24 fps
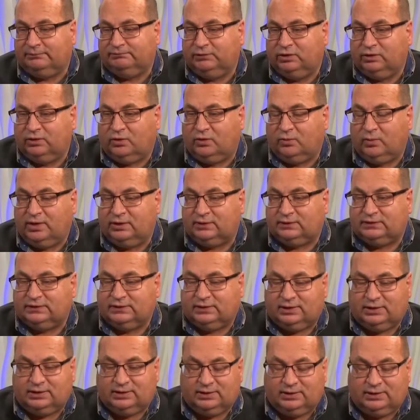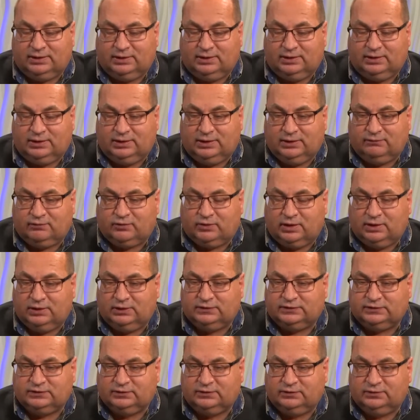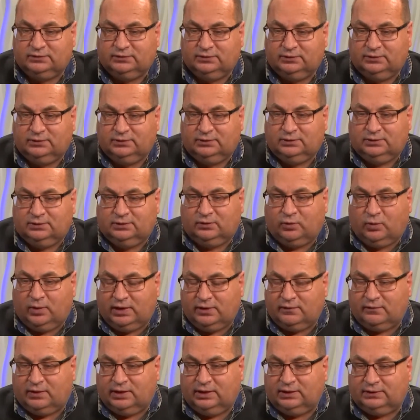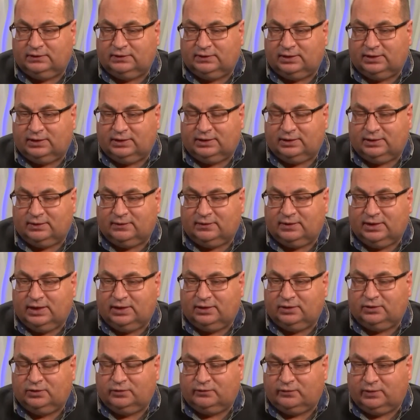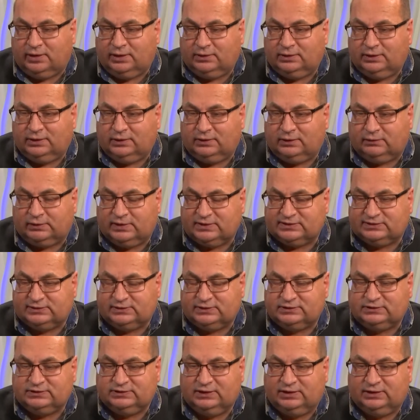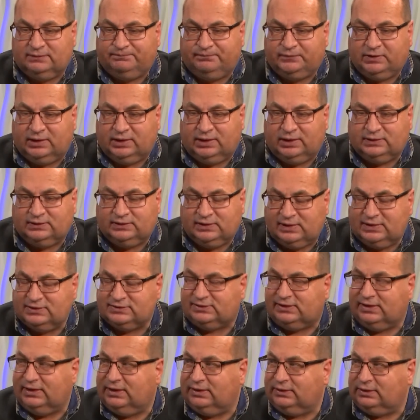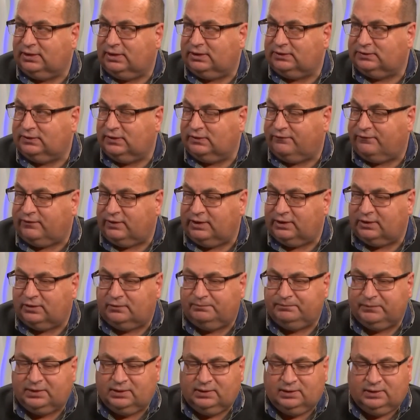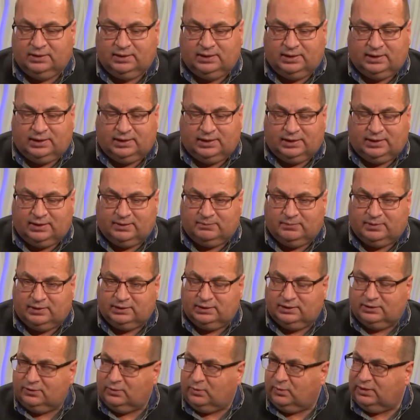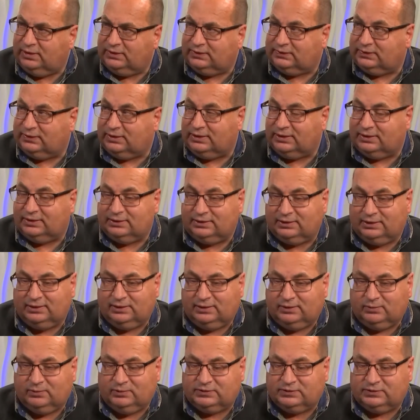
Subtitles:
You know what? Give credit to Wainwright. They had a good run. The Rustlers did. Daysland got to the final. But you know what? It